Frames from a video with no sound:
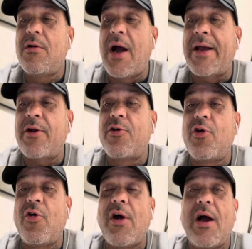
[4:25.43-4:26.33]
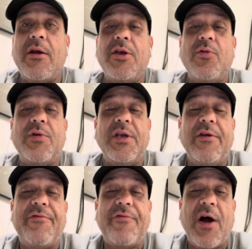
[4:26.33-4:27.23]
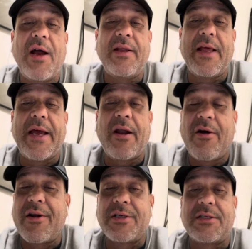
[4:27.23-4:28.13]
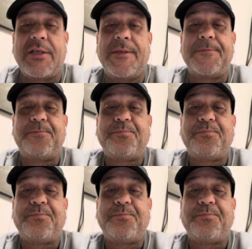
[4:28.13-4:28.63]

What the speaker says: I don't know how you would define that, honestly.